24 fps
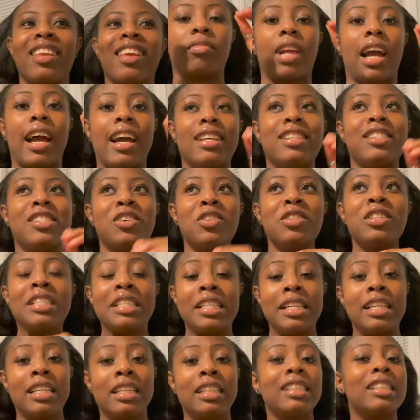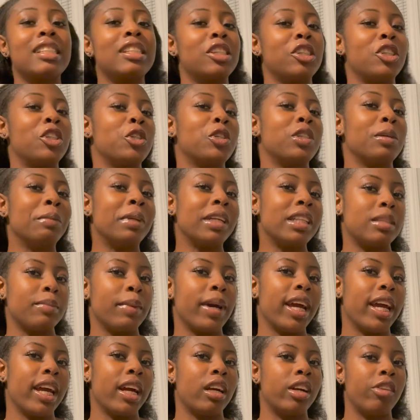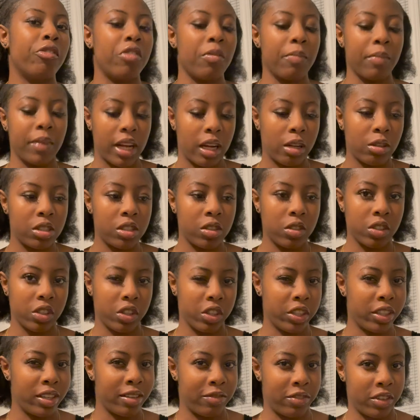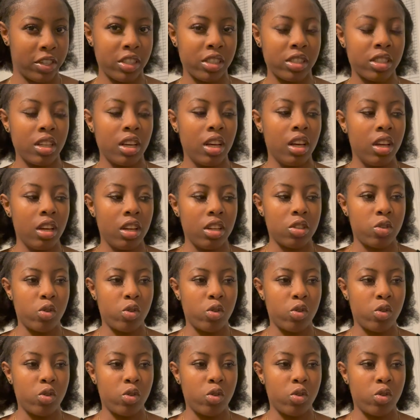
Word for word: I still need to do something to my hair from now till the 31st.